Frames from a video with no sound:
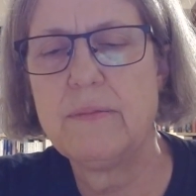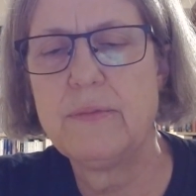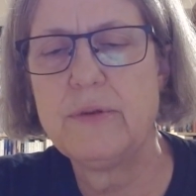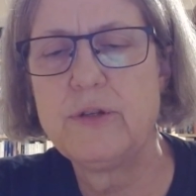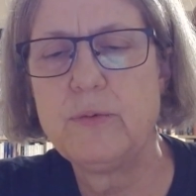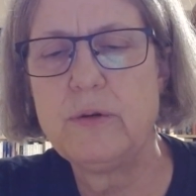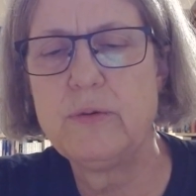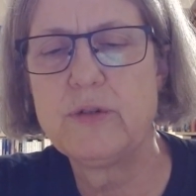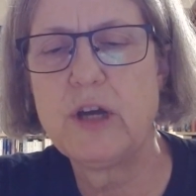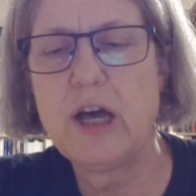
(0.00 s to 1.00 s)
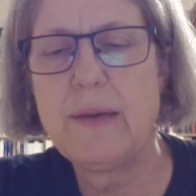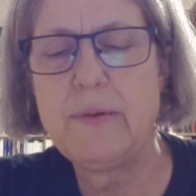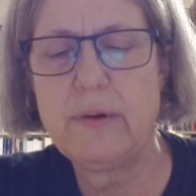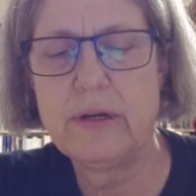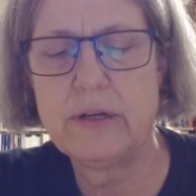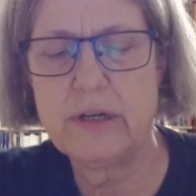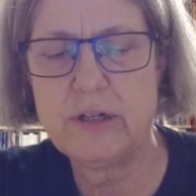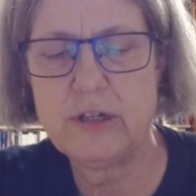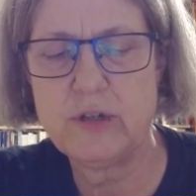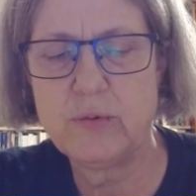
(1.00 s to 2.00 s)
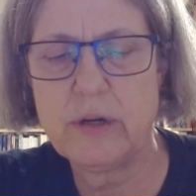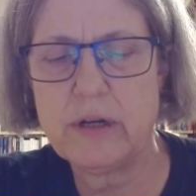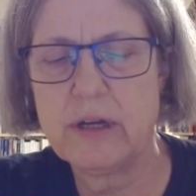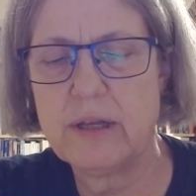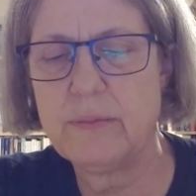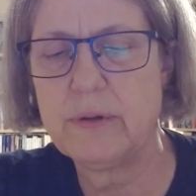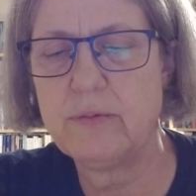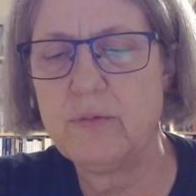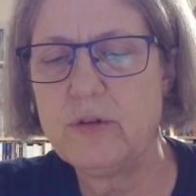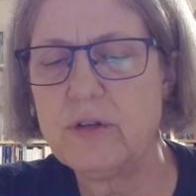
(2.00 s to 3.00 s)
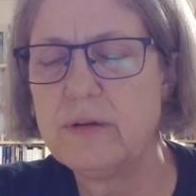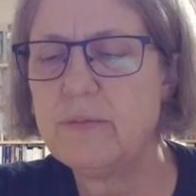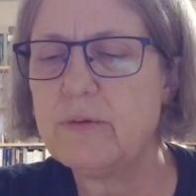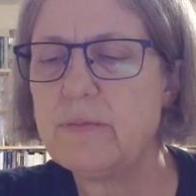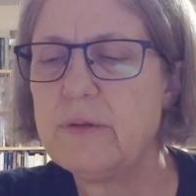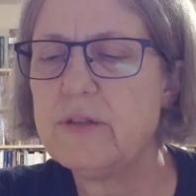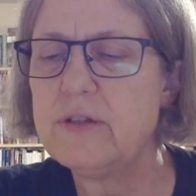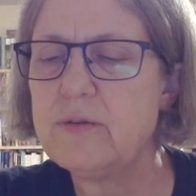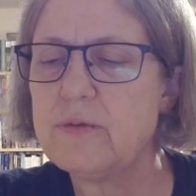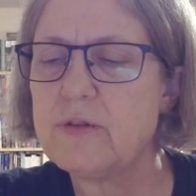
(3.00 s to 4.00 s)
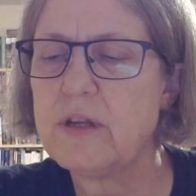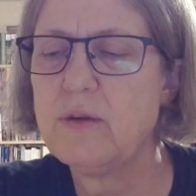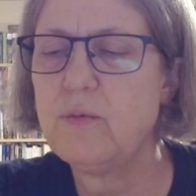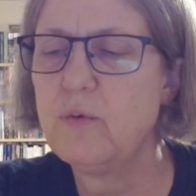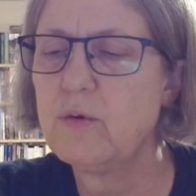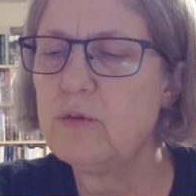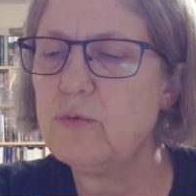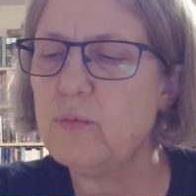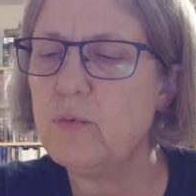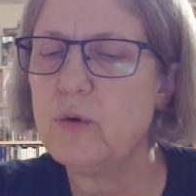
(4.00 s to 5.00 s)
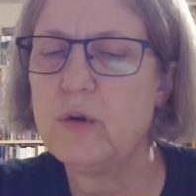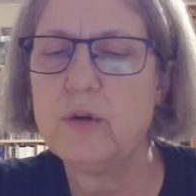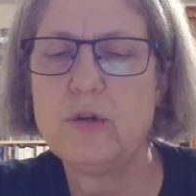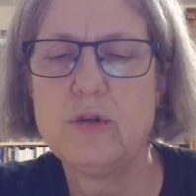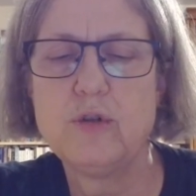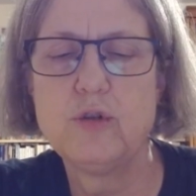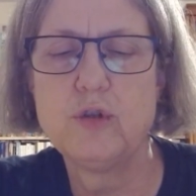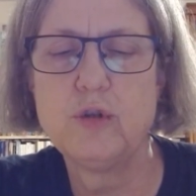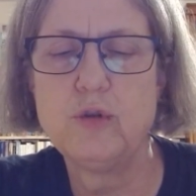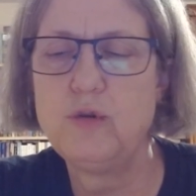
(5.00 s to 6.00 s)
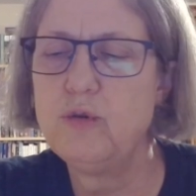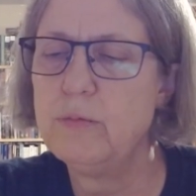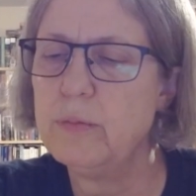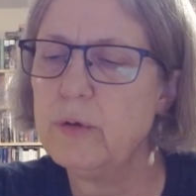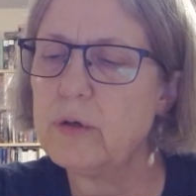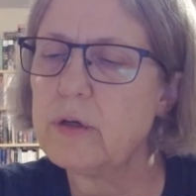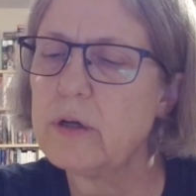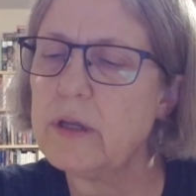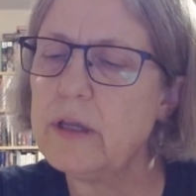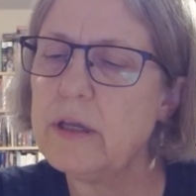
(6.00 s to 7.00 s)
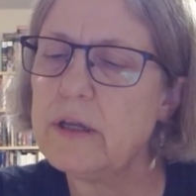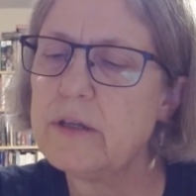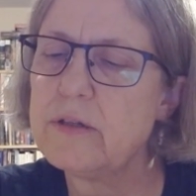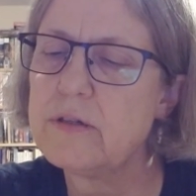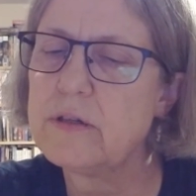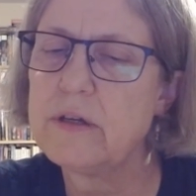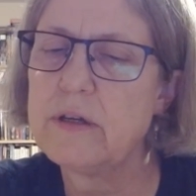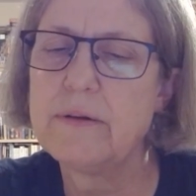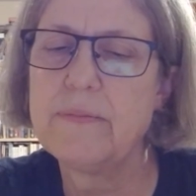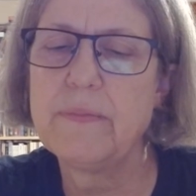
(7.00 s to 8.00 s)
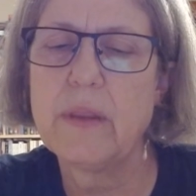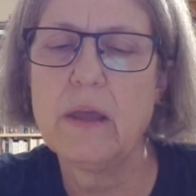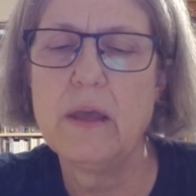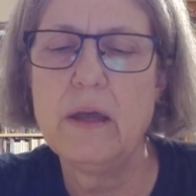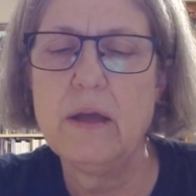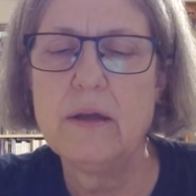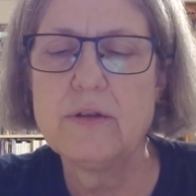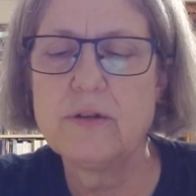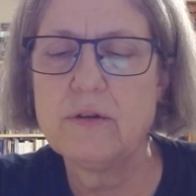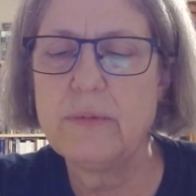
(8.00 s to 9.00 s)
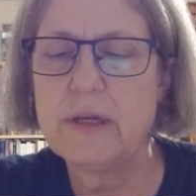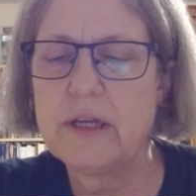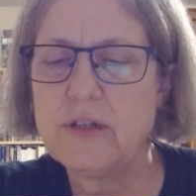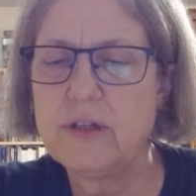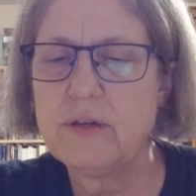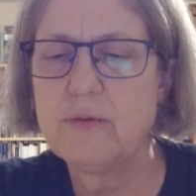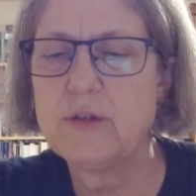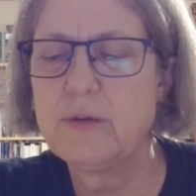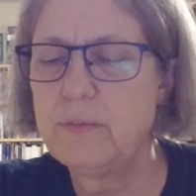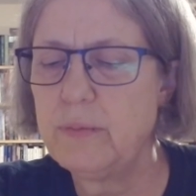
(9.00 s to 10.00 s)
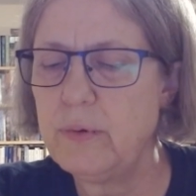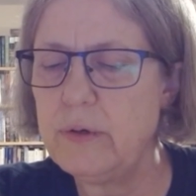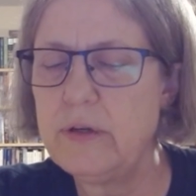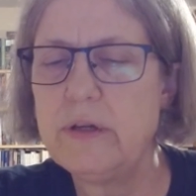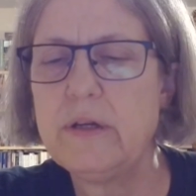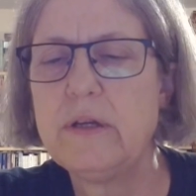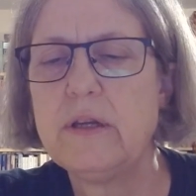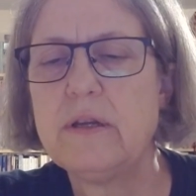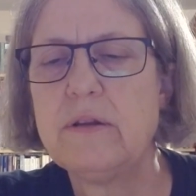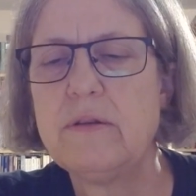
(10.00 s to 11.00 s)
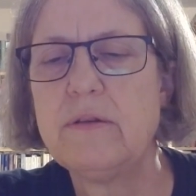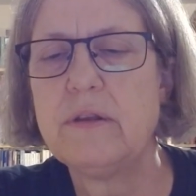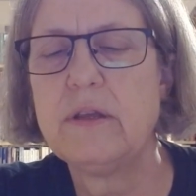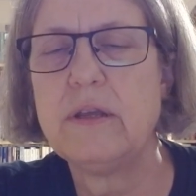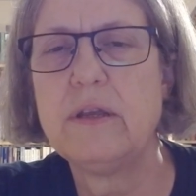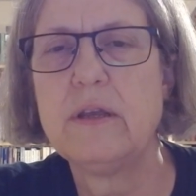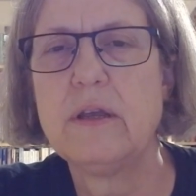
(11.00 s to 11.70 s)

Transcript: This one was copyrighted in 1929, but wartime book means this was a World War II book. And so I guess it was printed in the